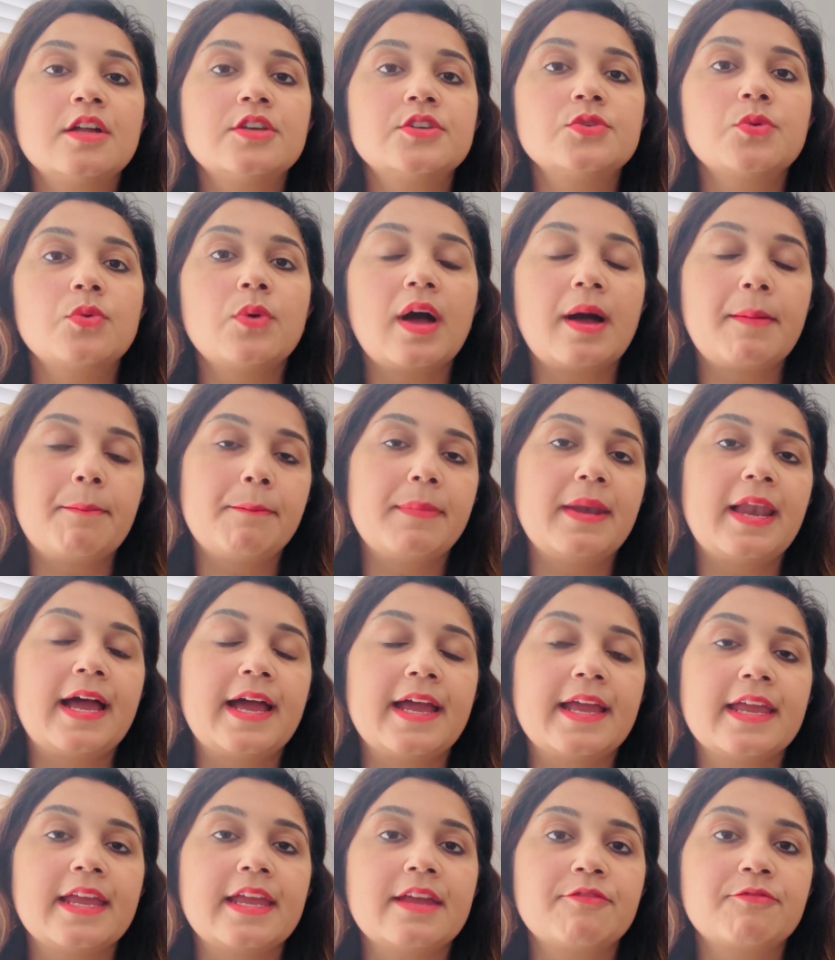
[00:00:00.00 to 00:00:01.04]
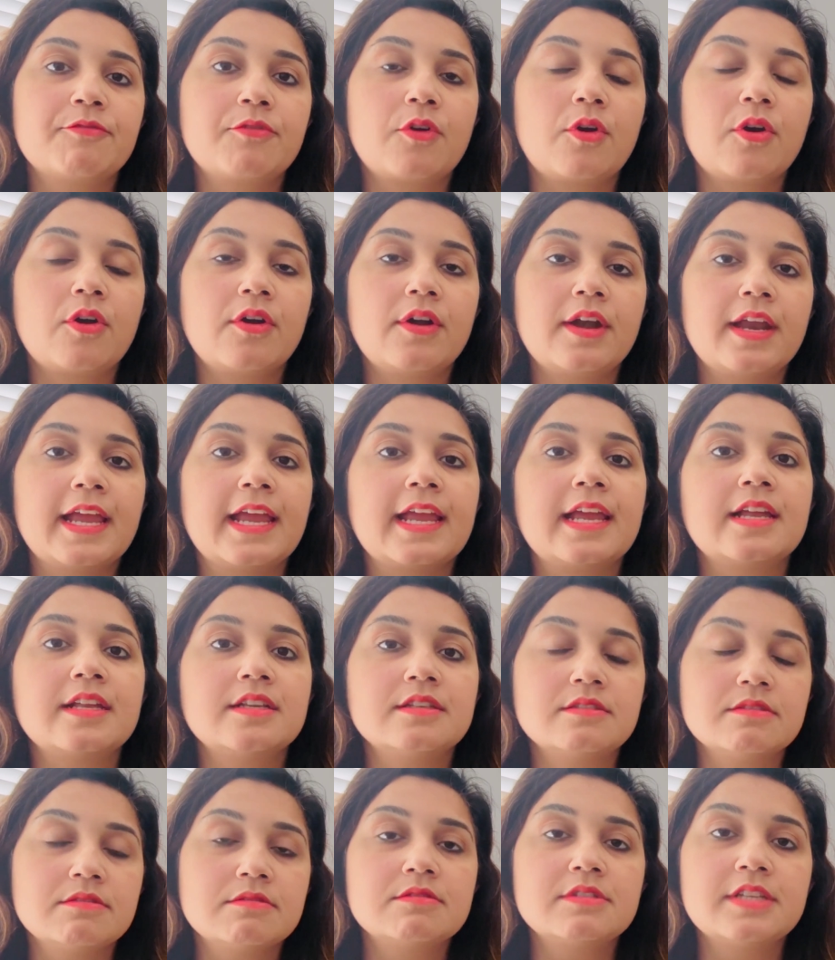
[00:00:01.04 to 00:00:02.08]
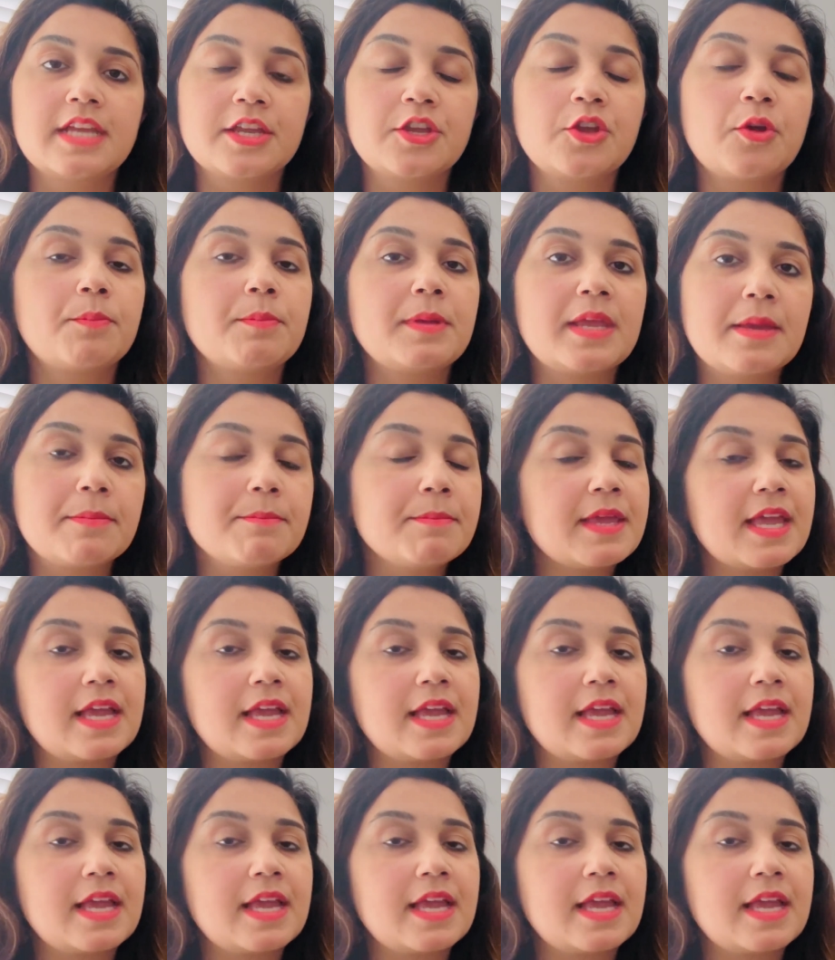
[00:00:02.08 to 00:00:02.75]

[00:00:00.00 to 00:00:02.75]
to apply for and take your PMP